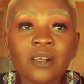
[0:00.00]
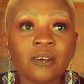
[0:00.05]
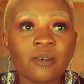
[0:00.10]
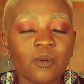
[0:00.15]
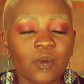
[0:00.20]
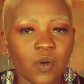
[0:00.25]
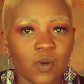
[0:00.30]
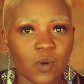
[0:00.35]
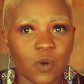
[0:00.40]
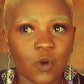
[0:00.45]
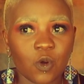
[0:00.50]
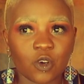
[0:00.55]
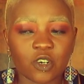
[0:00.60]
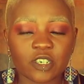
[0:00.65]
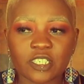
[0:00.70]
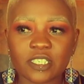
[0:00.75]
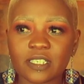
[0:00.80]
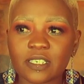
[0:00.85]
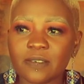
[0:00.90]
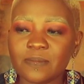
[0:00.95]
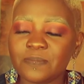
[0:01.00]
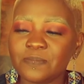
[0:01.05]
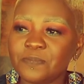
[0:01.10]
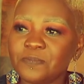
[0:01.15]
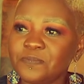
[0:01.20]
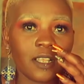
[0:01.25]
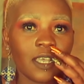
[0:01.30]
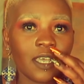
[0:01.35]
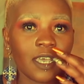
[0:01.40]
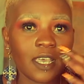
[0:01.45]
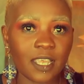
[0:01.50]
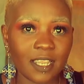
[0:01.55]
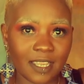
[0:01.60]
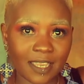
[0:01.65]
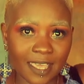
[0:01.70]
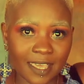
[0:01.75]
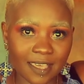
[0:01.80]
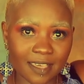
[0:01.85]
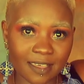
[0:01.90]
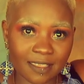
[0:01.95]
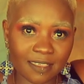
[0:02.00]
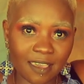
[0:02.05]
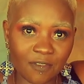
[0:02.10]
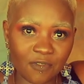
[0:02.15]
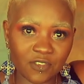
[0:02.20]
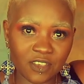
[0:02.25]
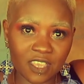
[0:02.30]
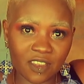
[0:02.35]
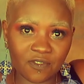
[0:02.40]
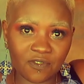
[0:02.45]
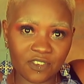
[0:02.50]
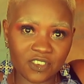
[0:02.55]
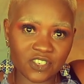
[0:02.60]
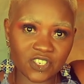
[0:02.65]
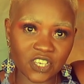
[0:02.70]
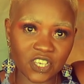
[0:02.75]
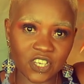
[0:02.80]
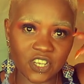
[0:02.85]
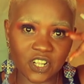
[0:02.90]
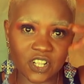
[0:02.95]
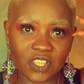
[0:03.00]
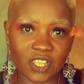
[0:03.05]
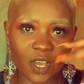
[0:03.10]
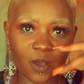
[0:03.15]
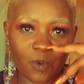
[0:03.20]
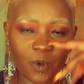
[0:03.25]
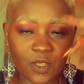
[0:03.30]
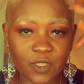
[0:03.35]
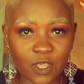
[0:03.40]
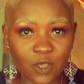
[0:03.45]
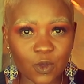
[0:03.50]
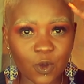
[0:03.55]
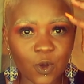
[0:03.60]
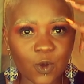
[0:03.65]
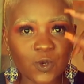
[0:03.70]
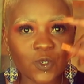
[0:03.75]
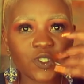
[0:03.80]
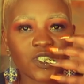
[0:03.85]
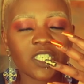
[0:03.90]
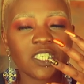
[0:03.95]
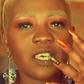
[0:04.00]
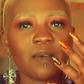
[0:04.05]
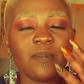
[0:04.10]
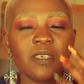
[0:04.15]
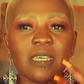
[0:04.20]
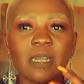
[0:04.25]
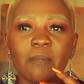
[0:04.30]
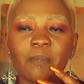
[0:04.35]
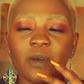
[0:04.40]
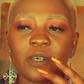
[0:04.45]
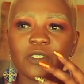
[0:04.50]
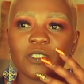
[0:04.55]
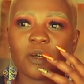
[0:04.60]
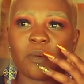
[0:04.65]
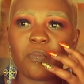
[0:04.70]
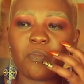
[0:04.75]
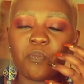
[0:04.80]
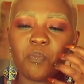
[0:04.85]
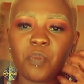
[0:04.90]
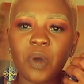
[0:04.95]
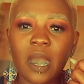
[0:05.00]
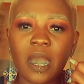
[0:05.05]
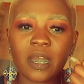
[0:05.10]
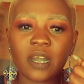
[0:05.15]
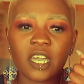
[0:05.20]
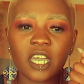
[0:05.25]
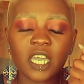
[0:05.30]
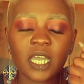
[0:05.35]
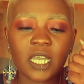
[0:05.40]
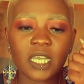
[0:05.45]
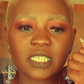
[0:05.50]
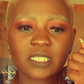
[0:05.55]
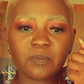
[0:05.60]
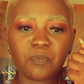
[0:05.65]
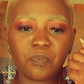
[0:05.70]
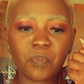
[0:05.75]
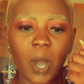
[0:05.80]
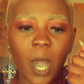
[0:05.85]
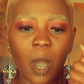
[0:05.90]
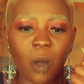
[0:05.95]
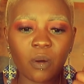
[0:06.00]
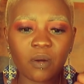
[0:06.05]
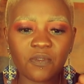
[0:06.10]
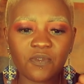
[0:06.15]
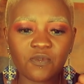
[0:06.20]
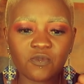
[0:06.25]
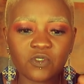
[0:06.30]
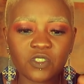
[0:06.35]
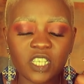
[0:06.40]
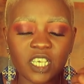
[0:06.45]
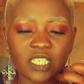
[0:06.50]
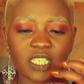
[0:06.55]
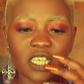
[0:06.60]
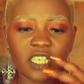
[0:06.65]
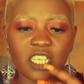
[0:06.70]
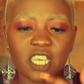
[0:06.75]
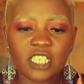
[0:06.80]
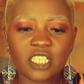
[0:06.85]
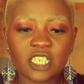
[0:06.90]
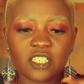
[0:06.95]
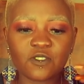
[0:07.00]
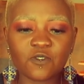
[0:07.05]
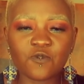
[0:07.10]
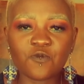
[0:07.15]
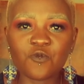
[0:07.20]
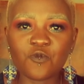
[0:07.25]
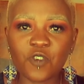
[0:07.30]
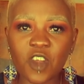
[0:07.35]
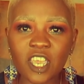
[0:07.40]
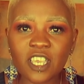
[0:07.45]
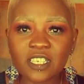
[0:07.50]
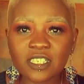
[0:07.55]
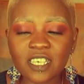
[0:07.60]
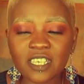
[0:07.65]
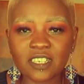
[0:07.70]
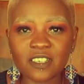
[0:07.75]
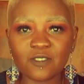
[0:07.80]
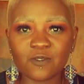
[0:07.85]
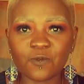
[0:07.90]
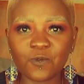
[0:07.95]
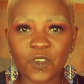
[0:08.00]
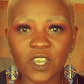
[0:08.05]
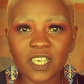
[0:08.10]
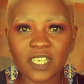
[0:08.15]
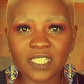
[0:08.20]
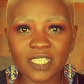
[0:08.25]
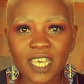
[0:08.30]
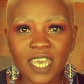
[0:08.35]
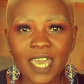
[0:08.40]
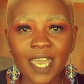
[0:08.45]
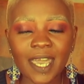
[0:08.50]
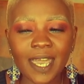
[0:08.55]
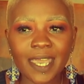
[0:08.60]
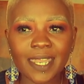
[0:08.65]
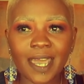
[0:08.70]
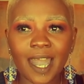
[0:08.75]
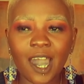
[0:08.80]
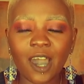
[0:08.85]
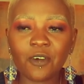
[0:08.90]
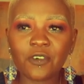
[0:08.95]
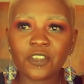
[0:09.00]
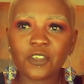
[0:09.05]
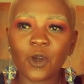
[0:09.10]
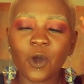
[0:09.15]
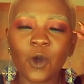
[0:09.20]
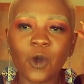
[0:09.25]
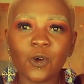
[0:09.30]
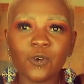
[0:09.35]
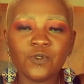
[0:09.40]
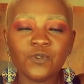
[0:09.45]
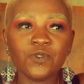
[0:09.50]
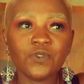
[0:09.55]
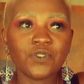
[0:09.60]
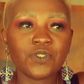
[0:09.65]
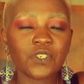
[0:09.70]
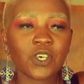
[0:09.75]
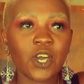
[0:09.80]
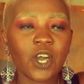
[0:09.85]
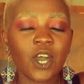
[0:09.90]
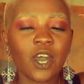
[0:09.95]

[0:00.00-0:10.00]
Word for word: or horse, like the African fish eagle, that one that haunts. Something about its powerfulness and yet its grace in its wings, and how it haunts